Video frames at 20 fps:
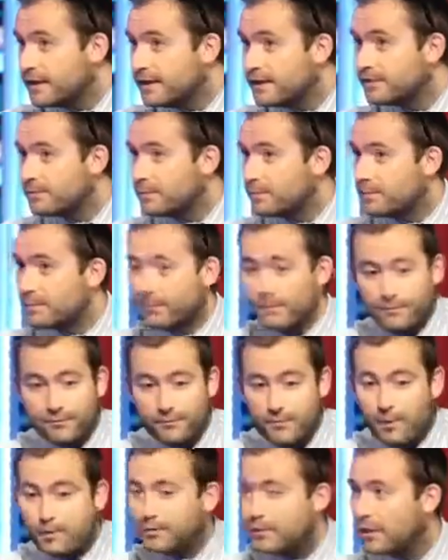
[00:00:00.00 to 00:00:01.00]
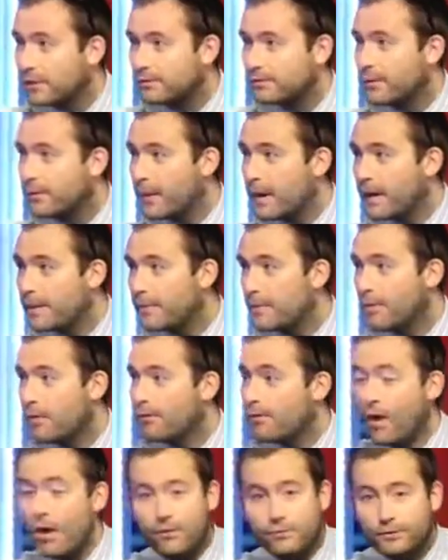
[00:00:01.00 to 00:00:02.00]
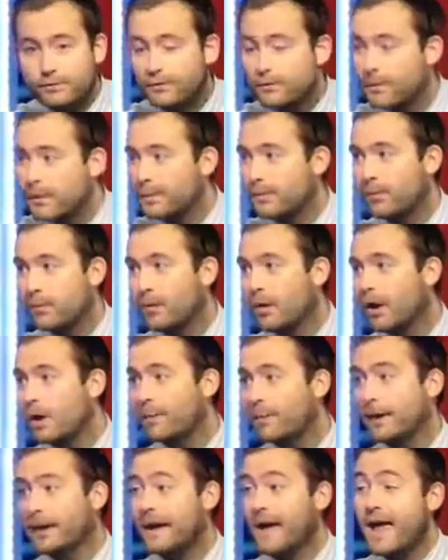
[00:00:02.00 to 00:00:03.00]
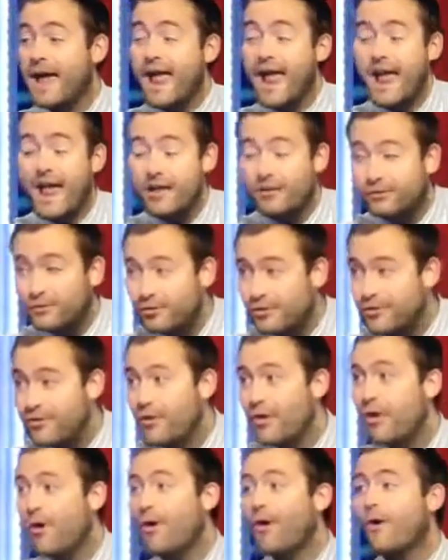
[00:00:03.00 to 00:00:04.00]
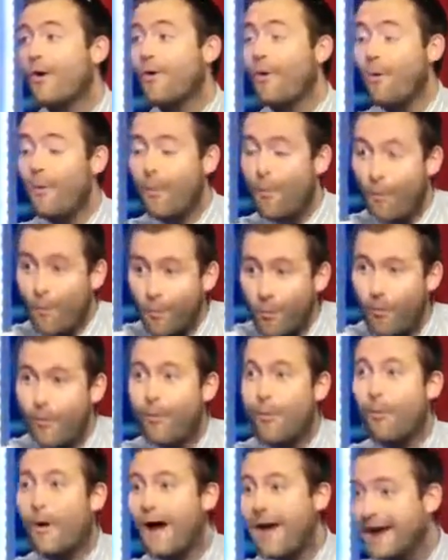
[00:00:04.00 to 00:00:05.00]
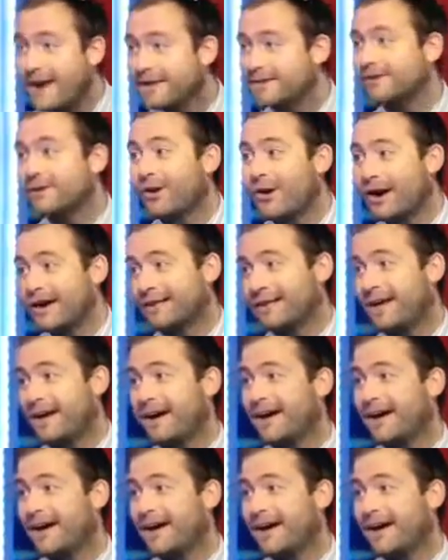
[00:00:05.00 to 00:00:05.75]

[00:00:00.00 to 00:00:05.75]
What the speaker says: these photos in the paper of hundreds of people climbing. It's not always like that.